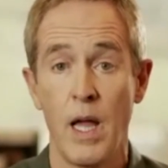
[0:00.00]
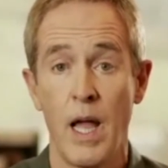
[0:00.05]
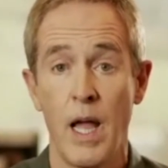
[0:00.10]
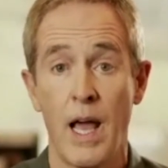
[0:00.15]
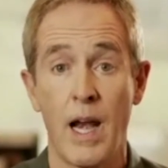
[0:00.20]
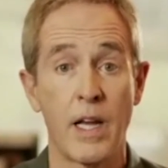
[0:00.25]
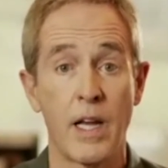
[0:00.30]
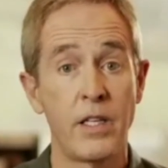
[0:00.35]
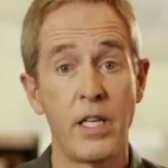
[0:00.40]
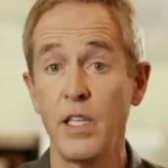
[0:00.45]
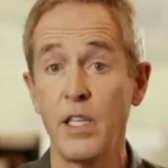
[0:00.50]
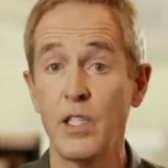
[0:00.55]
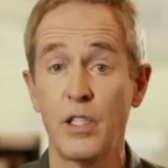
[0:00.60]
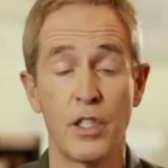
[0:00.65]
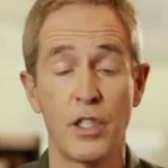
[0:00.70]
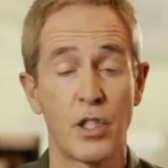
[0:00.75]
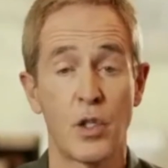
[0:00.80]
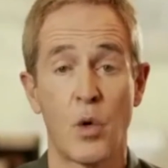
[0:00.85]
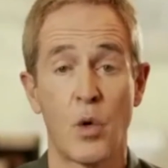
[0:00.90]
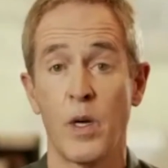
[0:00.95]
And I tease
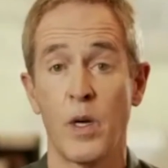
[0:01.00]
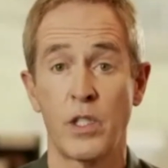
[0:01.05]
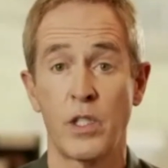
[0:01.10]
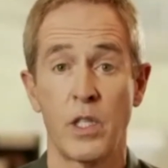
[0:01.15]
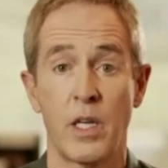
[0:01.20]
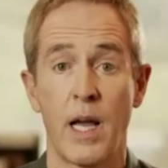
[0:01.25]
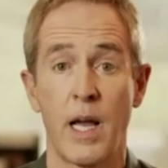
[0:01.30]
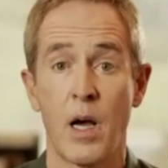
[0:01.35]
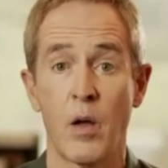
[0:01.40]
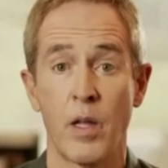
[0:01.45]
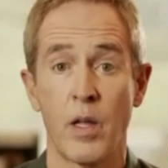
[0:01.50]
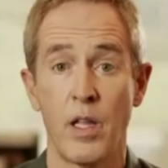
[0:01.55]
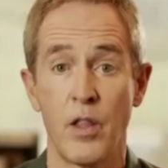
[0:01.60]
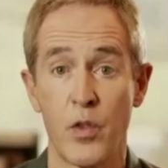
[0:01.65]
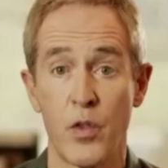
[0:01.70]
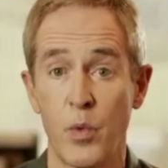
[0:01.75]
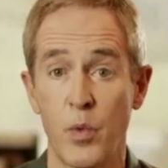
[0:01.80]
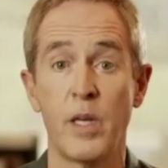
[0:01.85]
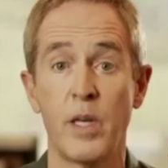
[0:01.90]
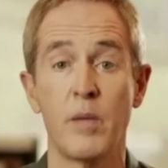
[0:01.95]
this question out in
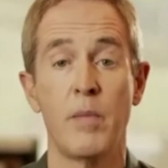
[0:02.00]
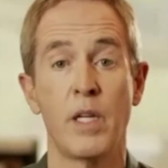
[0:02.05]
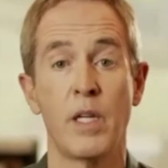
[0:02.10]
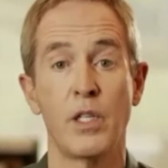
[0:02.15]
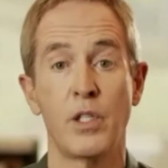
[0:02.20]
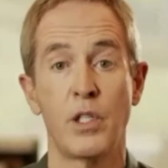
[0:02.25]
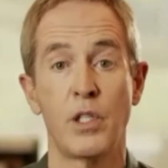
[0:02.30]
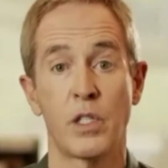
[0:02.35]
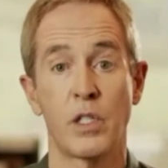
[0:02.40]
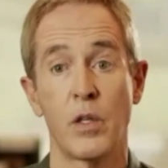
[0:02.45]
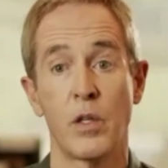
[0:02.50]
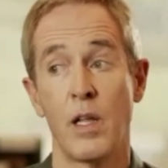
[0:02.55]
3 dimensions.